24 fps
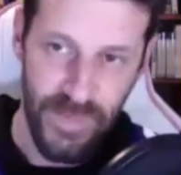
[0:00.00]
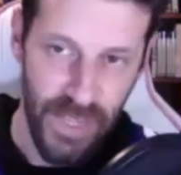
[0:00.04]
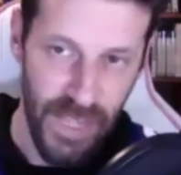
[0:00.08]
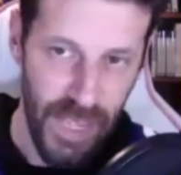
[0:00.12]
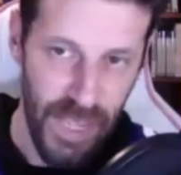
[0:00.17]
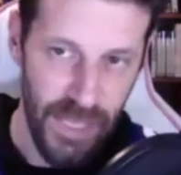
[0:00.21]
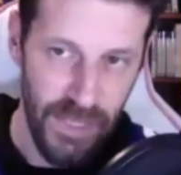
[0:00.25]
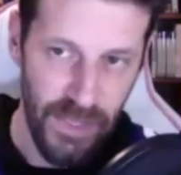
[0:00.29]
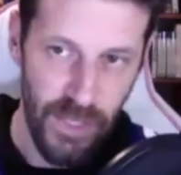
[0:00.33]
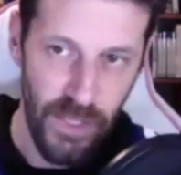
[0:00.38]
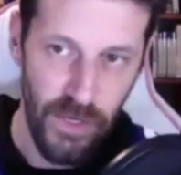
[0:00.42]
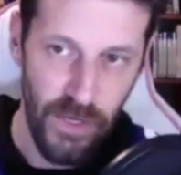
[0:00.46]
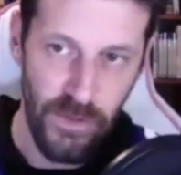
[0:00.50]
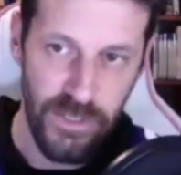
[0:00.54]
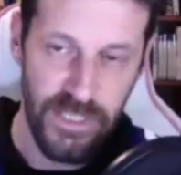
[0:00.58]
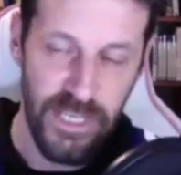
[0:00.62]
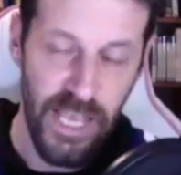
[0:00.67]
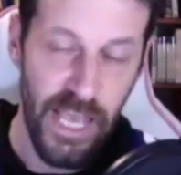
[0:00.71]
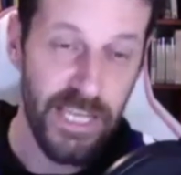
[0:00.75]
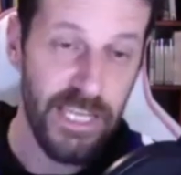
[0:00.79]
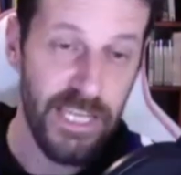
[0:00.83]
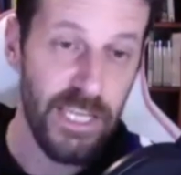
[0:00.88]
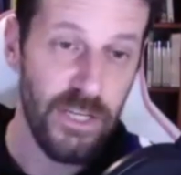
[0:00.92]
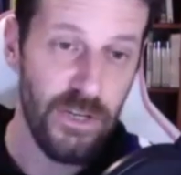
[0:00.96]
a little
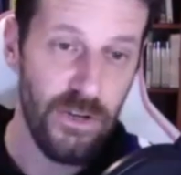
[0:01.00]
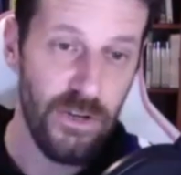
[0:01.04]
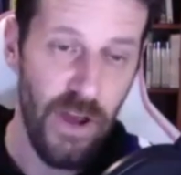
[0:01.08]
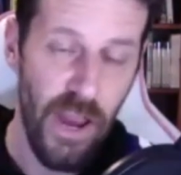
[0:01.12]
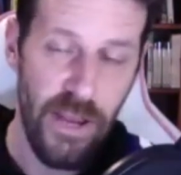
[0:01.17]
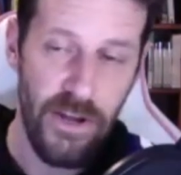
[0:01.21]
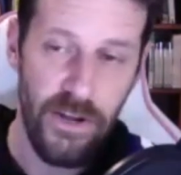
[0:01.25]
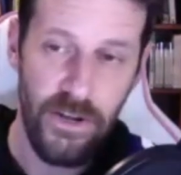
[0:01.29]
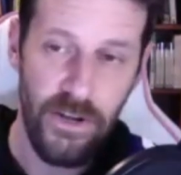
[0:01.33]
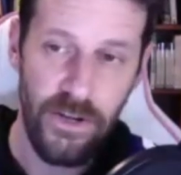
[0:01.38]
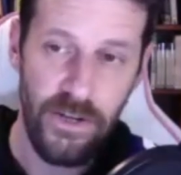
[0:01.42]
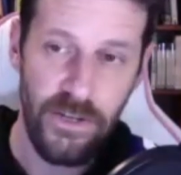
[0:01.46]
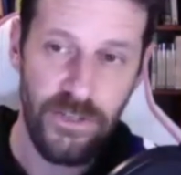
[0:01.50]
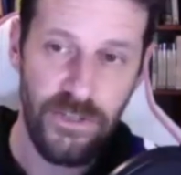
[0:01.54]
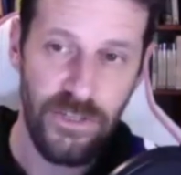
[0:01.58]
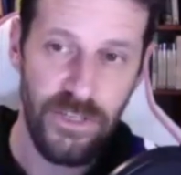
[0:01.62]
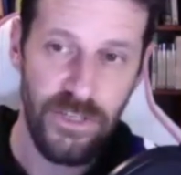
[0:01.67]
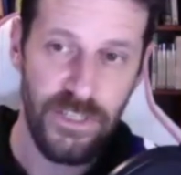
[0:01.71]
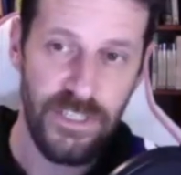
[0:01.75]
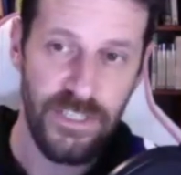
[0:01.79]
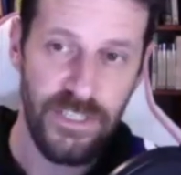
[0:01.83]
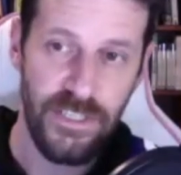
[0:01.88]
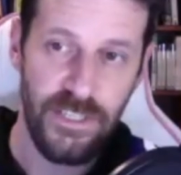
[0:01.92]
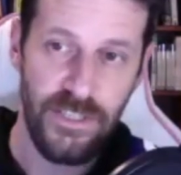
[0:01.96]
second grader
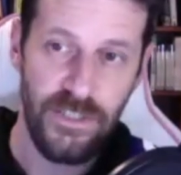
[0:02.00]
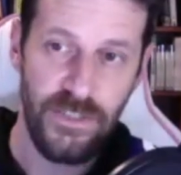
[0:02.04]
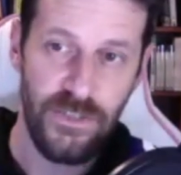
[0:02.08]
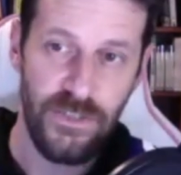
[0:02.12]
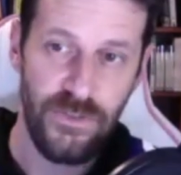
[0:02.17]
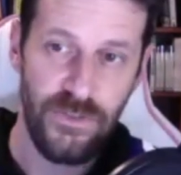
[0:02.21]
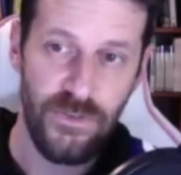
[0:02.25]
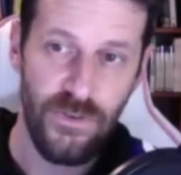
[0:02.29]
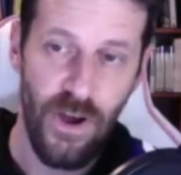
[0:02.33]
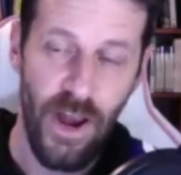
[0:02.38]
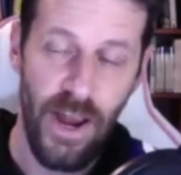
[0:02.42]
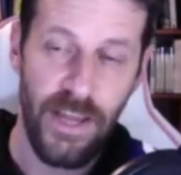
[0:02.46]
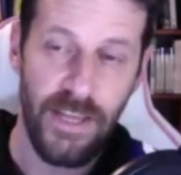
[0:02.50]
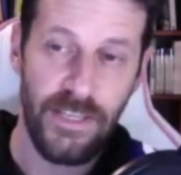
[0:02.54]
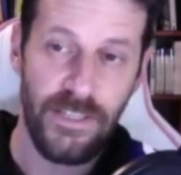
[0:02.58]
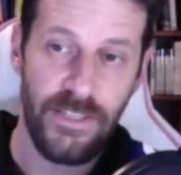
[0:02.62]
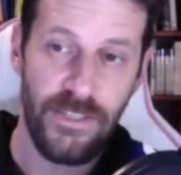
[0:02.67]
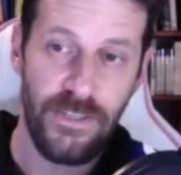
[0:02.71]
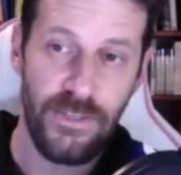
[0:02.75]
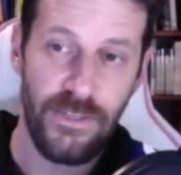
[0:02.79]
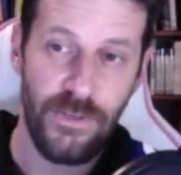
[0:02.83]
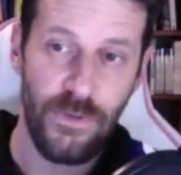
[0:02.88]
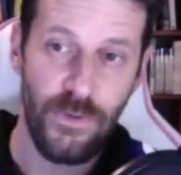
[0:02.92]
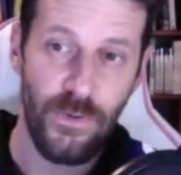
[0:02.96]
just trying
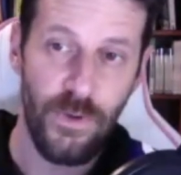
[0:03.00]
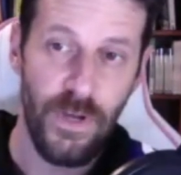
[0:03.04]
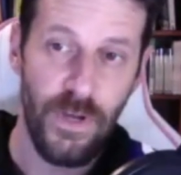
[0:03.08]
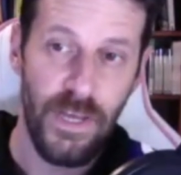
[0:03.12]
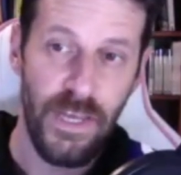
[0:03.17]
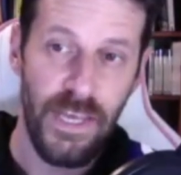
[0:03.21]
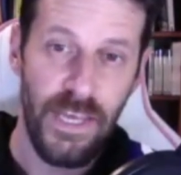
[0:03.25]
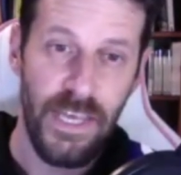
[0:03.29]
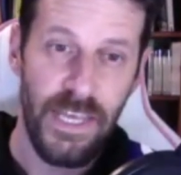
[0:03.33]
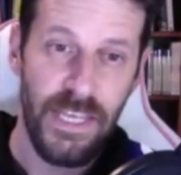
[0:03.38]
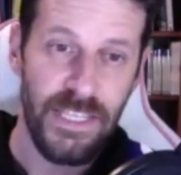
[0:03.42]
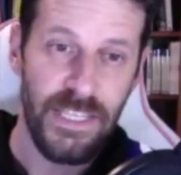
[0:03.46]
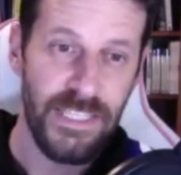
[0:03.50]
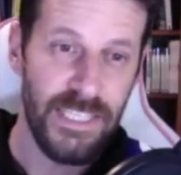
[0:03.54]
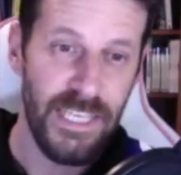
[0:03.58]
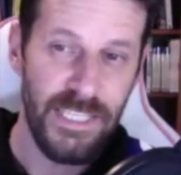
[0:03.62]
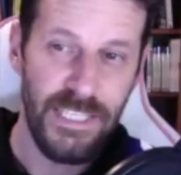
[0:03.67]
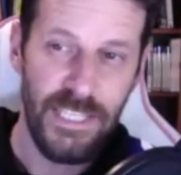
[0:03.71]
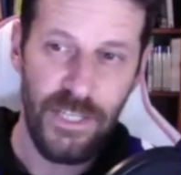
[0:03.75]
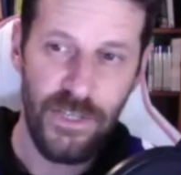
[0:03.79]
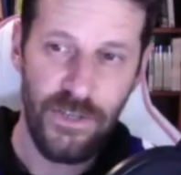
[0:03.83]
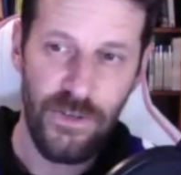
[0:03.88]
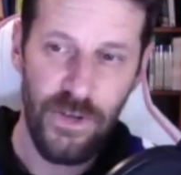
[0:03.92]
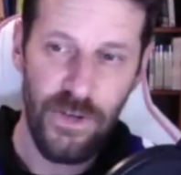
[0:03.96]
to
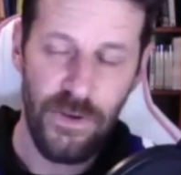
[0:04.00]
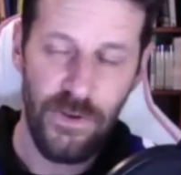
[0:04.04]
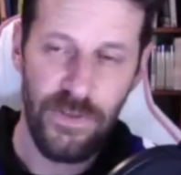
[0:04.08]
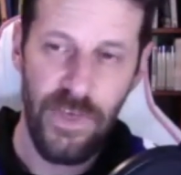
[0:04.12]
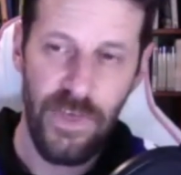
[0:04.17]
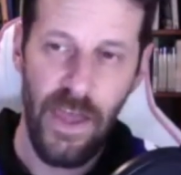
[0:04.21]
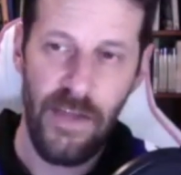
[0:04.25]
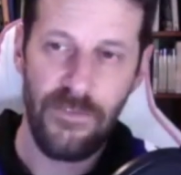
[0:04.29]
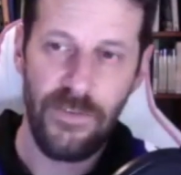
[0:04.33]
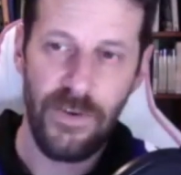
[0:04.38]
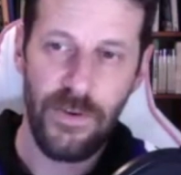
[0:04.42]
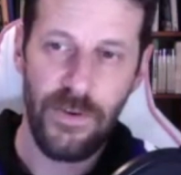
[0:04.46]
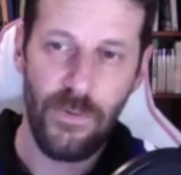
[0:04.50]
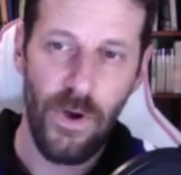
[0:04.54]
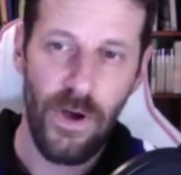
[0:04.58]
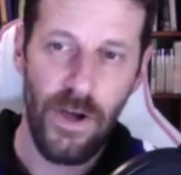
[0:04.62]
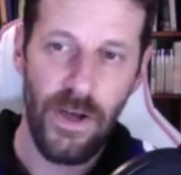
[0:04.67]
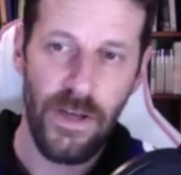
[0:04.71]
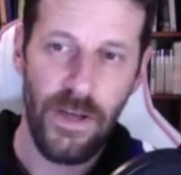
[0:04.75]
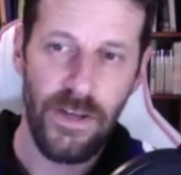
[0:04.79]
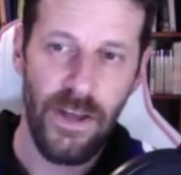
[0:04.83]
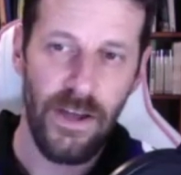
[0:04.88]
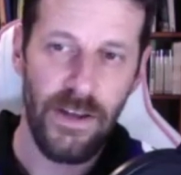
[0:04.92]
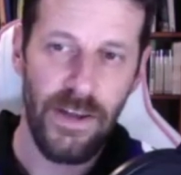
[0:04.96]
disagree with
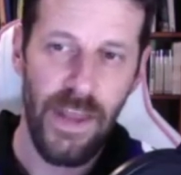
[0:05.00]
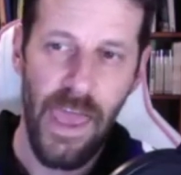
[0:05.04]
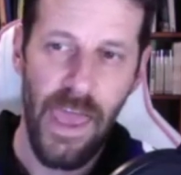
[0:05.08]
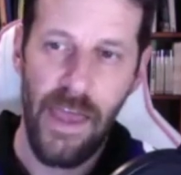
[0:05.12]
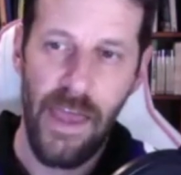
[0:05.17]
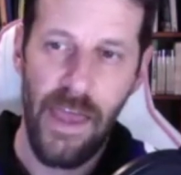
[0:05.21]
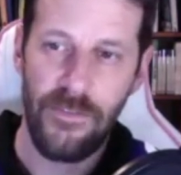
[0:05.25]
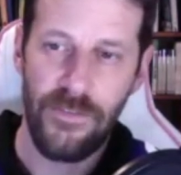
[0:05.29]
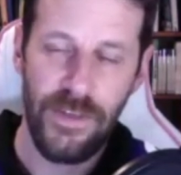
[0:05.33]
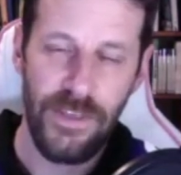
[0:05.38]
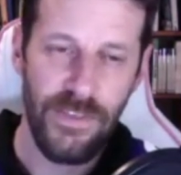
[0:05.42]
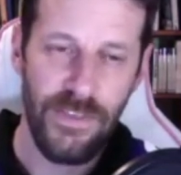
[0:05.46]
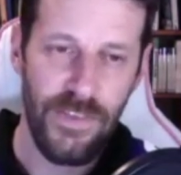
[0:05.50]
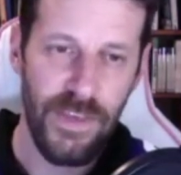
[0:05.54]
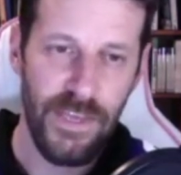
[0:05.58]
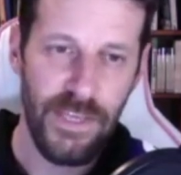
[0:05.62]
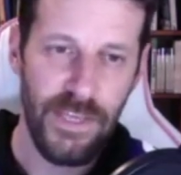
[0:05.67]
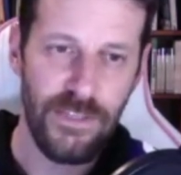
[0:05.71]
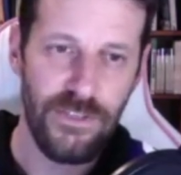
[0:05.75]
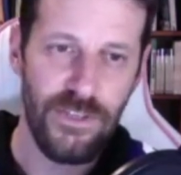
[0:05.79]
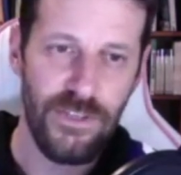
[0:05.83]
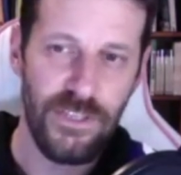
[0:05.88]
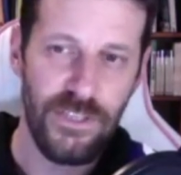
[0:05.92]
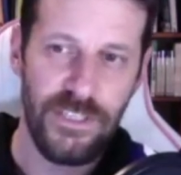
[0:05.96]
everyone on
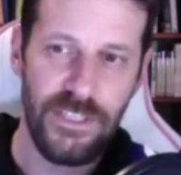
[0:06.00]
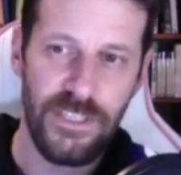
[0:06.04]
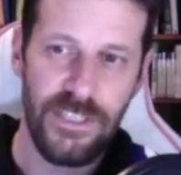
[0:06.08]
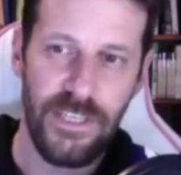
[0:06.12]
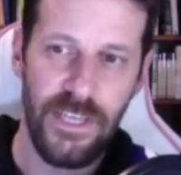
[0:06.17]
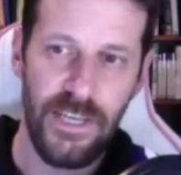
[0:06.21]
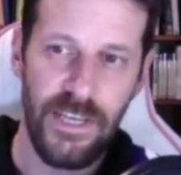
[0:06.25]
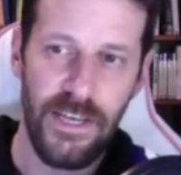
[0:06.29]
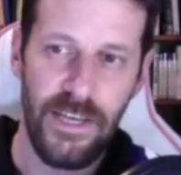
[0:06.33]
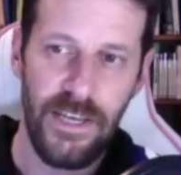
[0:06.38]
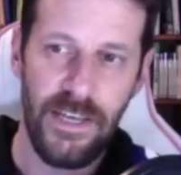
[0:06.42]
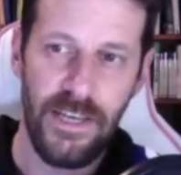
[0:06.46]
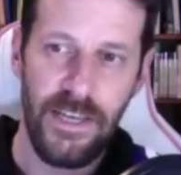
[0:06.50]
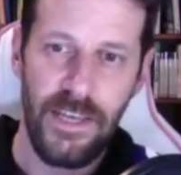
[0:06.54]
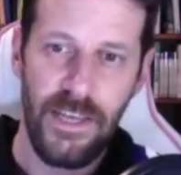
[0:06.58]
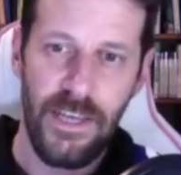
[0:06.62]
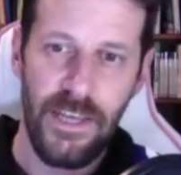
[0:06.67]
everything just to